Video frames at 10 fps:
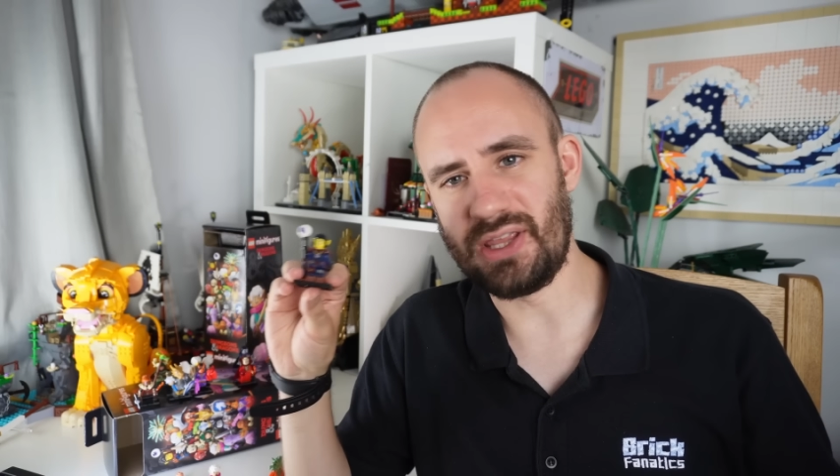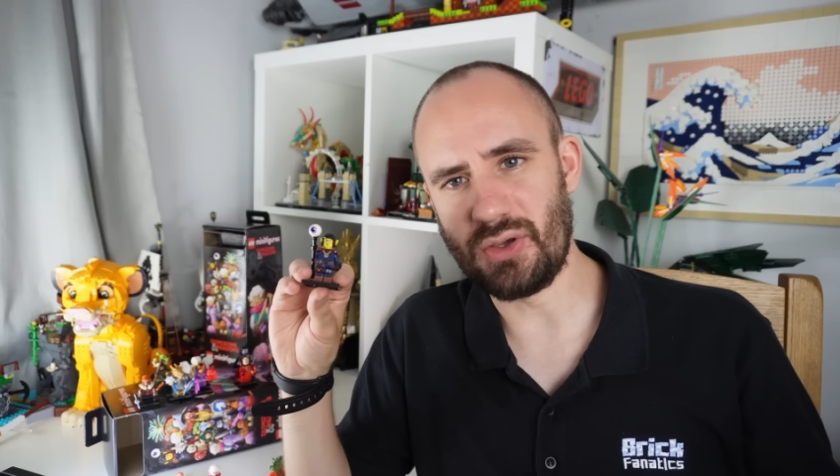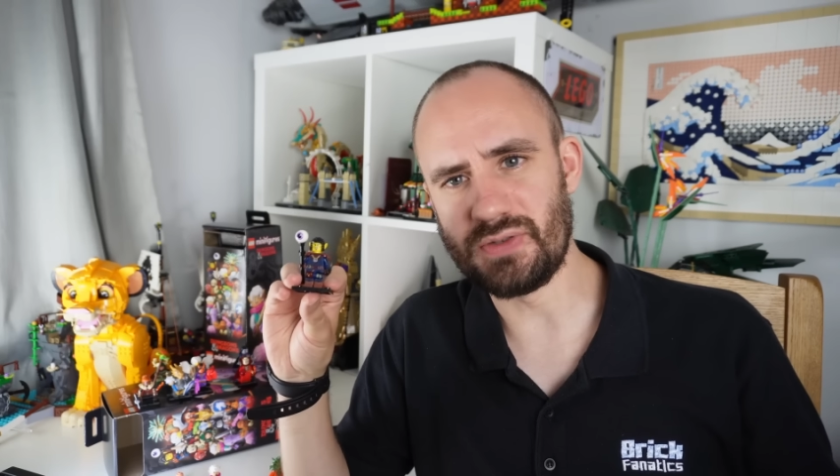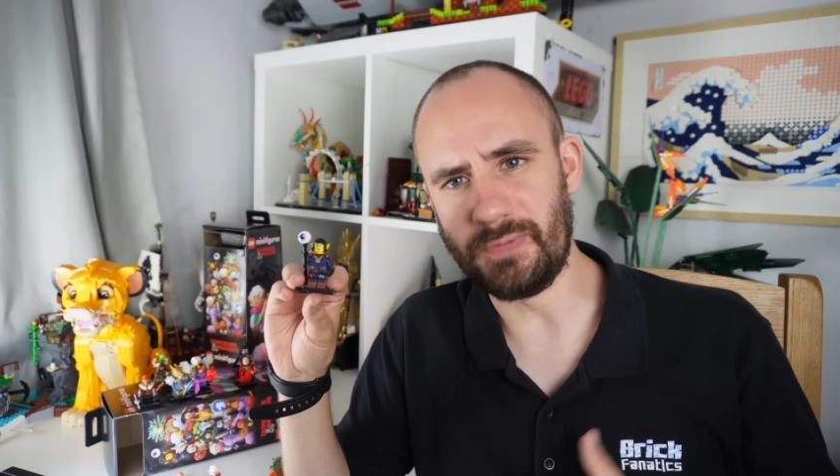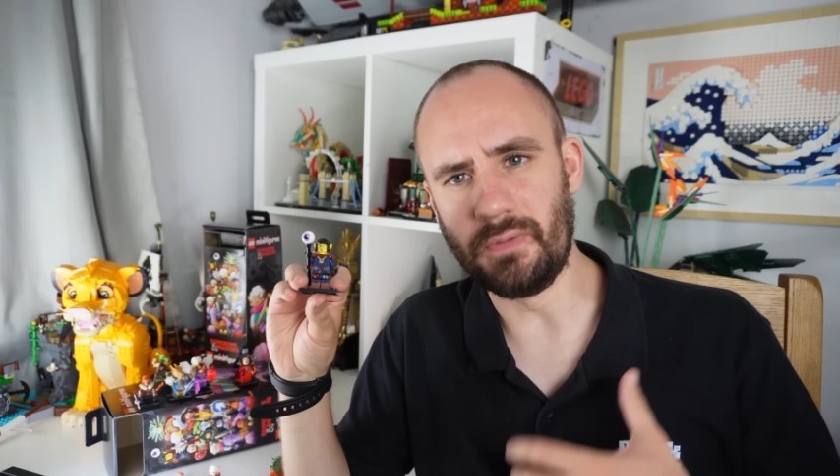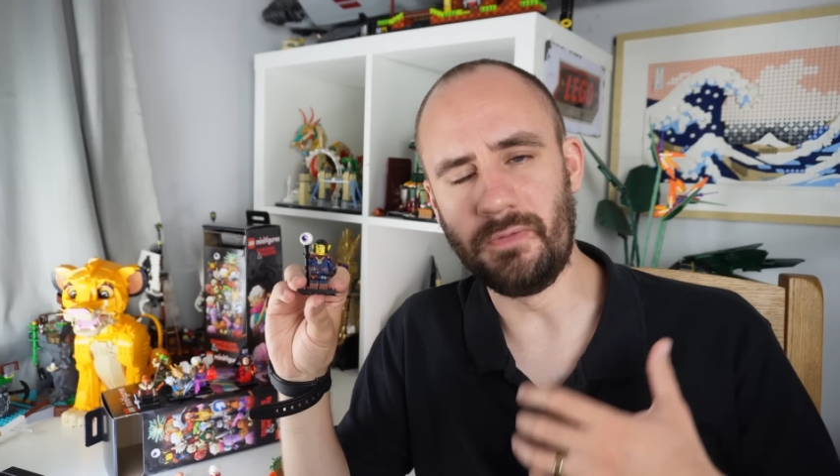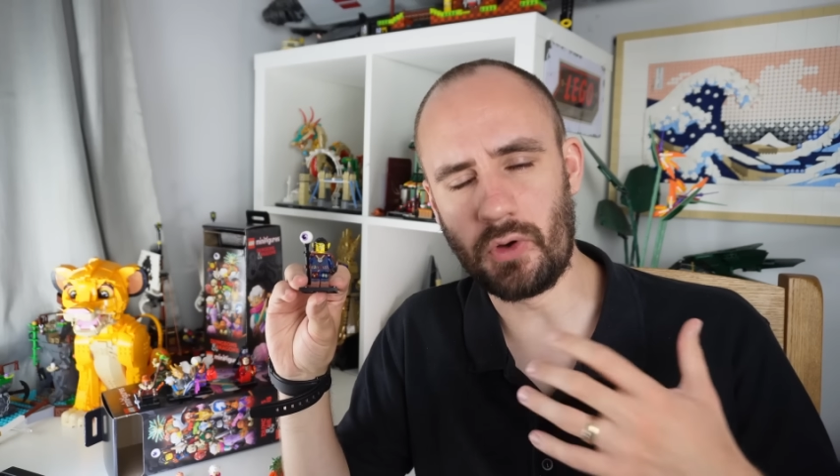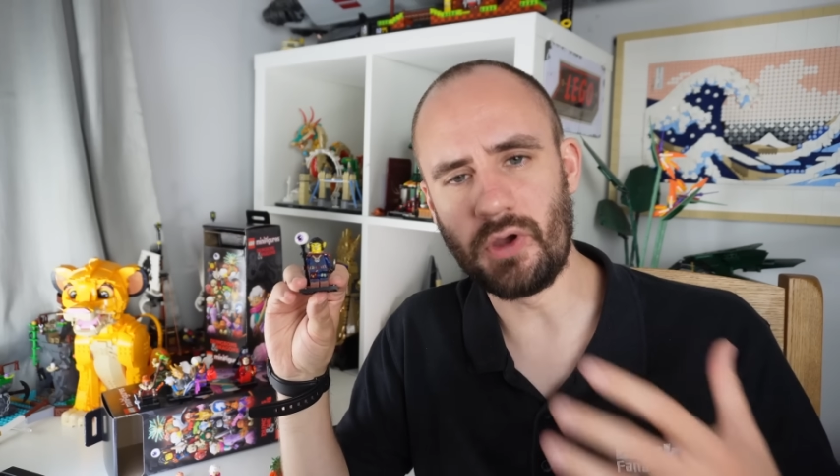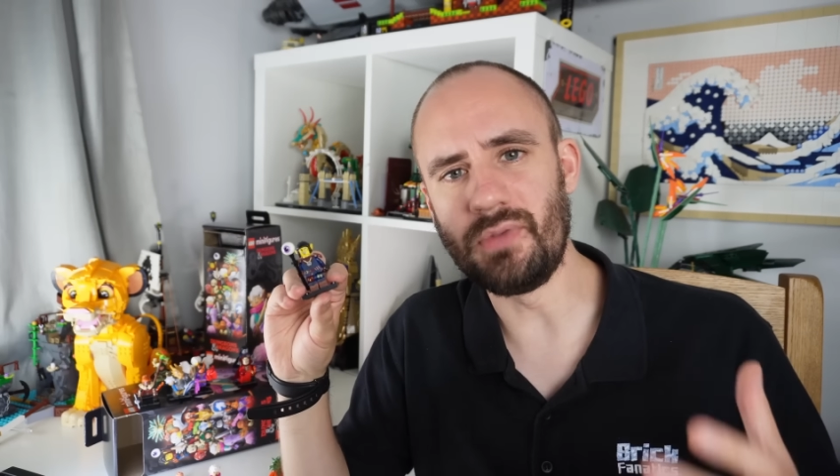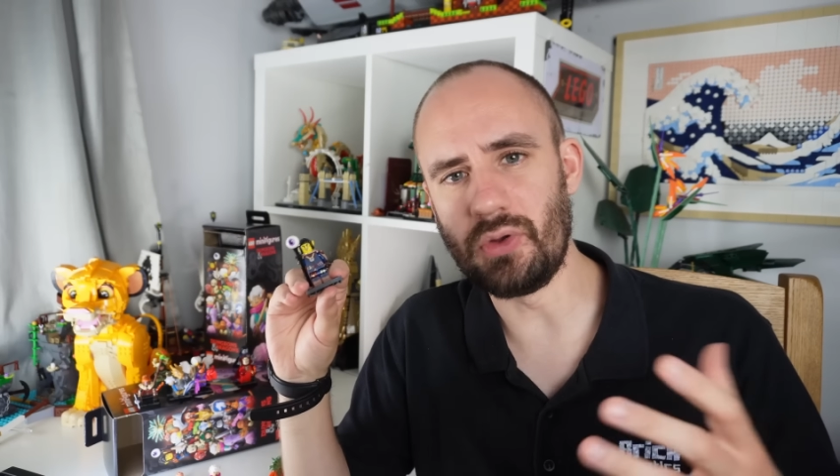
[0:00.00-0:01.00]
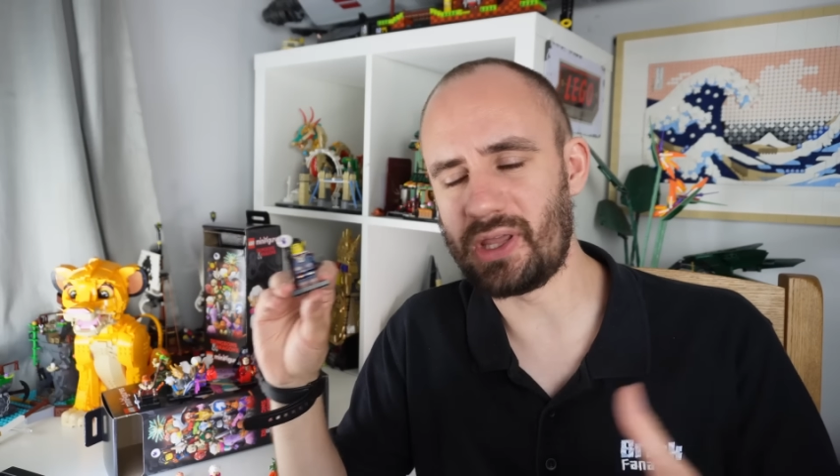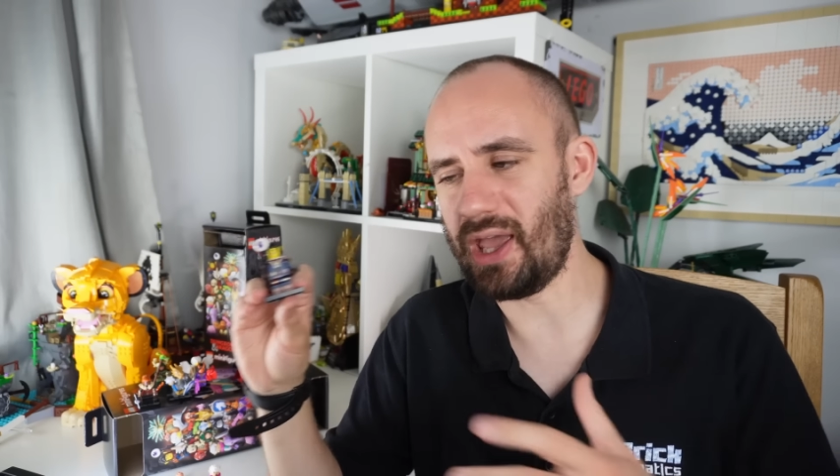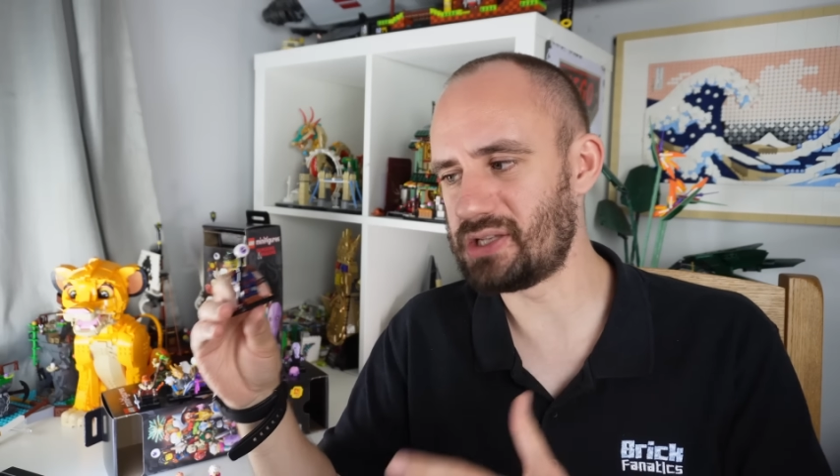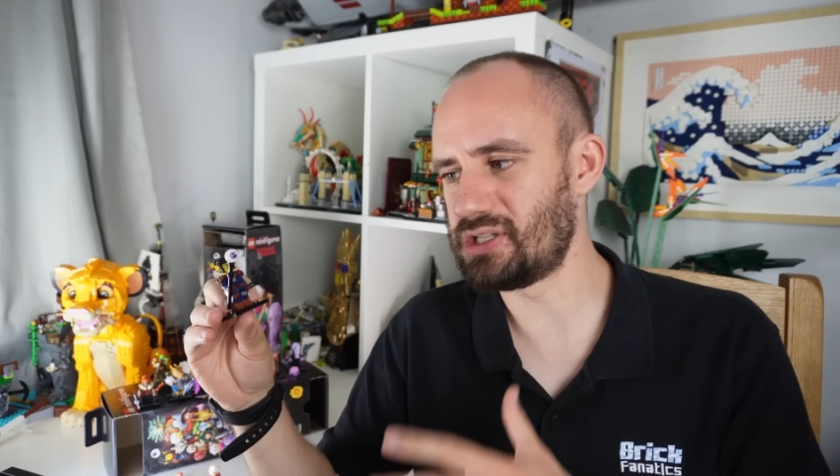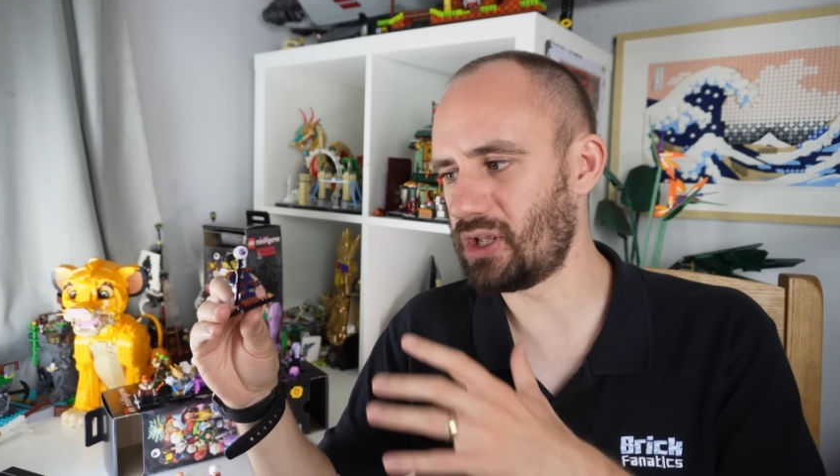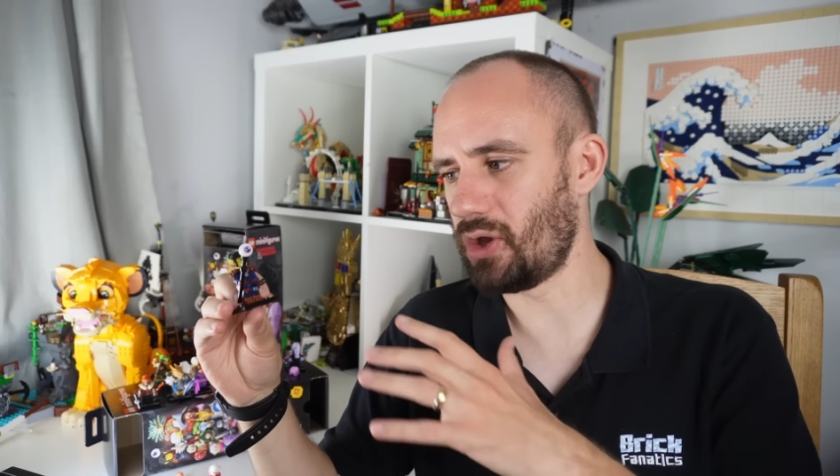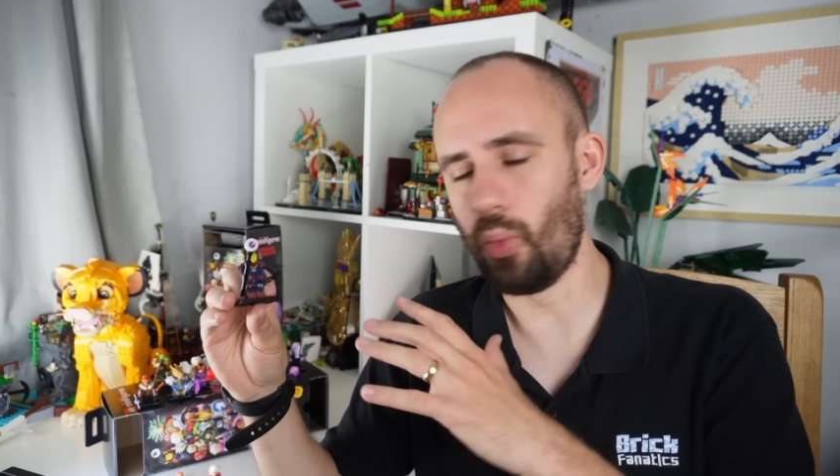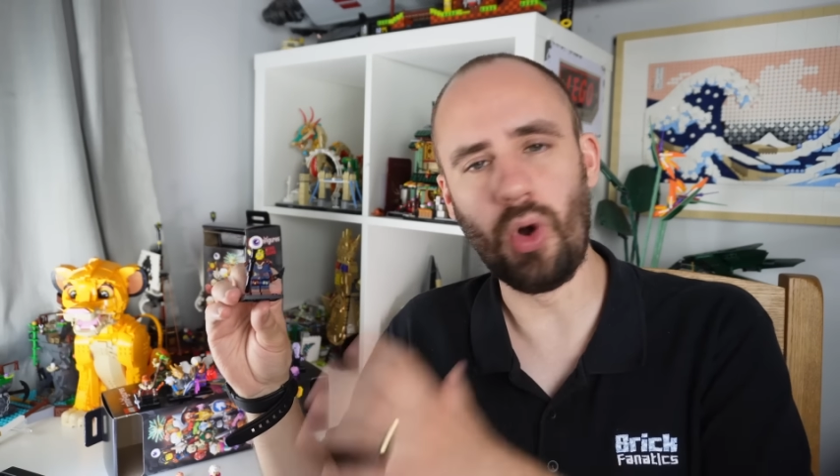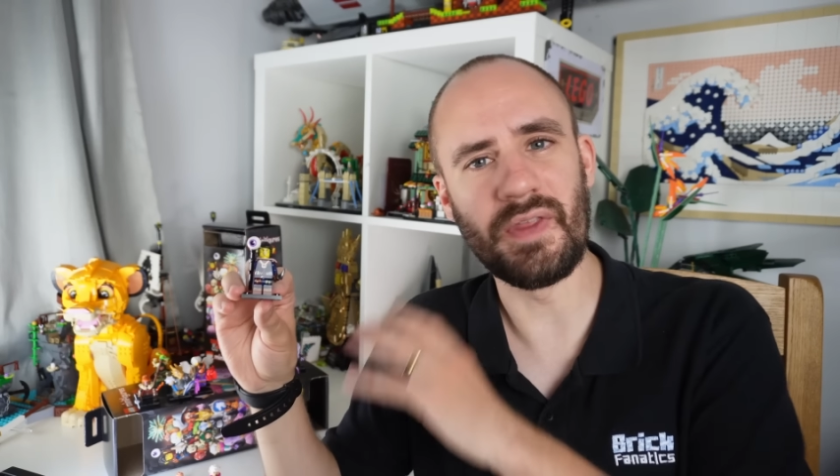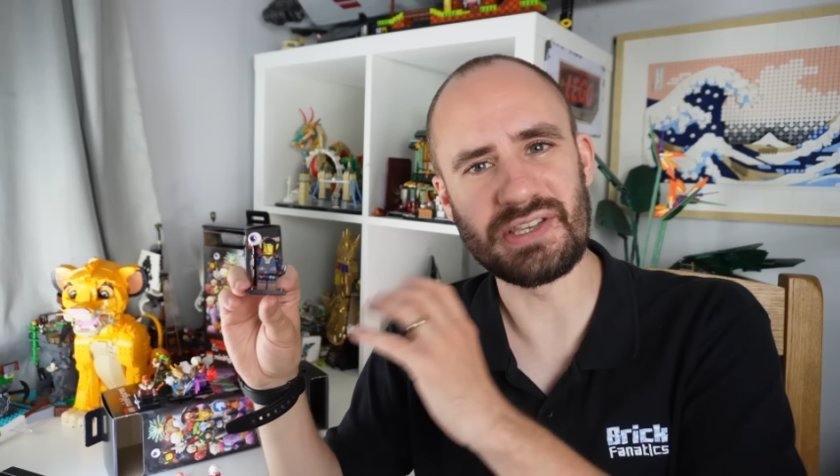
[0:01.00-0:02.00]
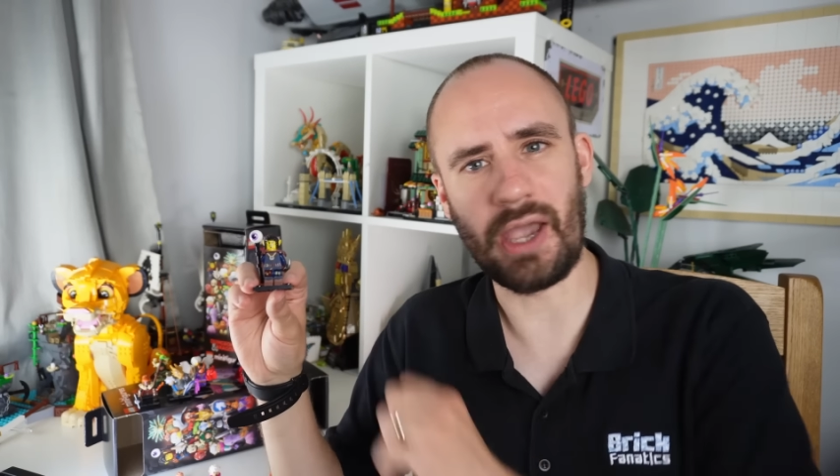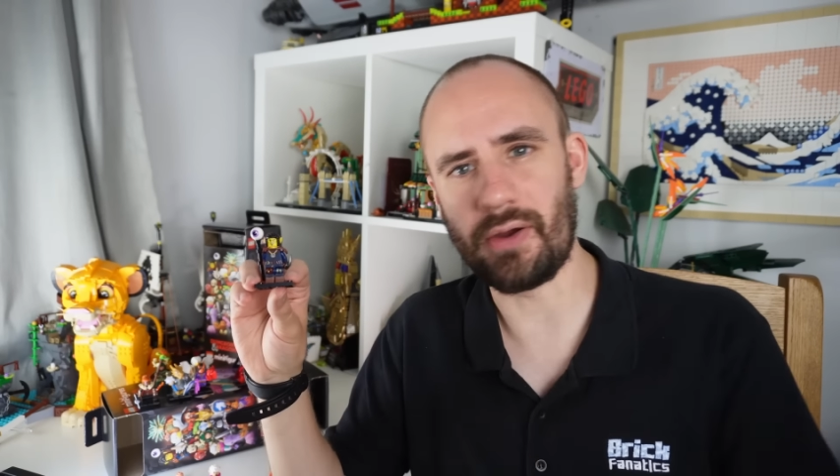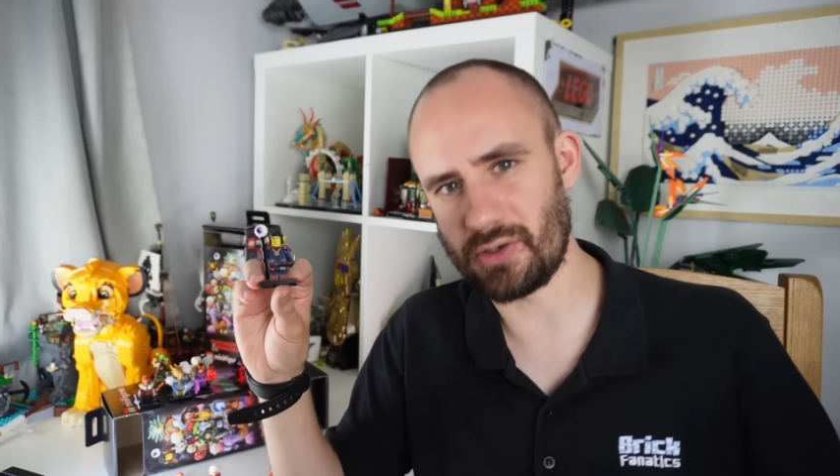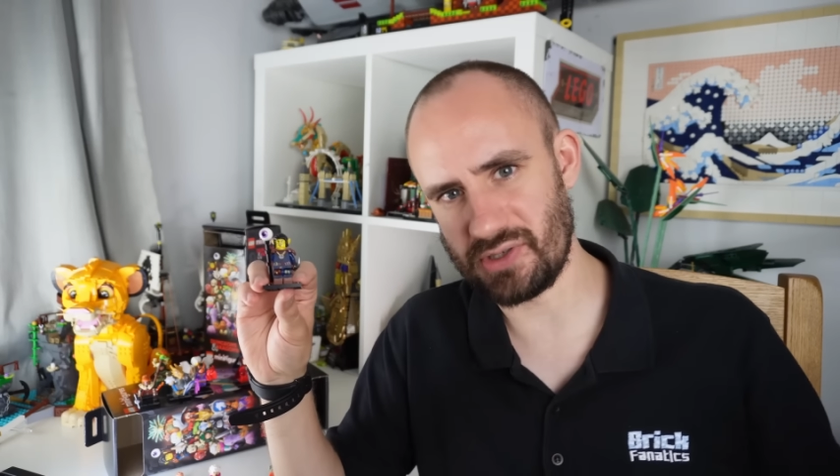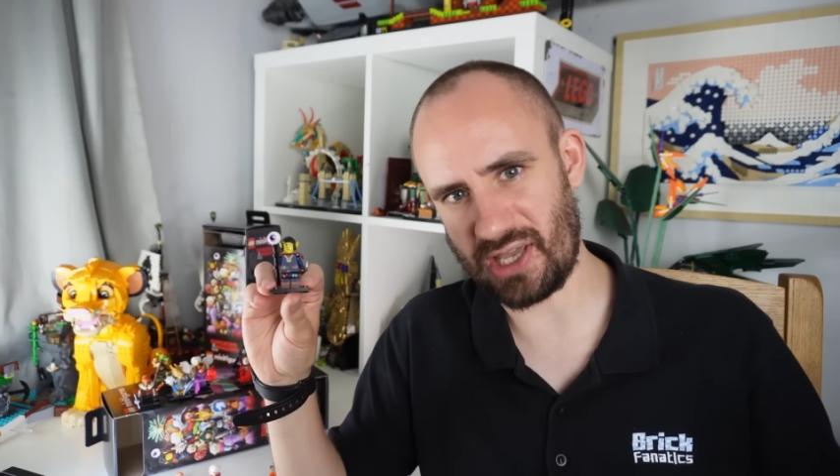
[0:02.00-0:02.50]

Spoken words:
useful for communicating what this character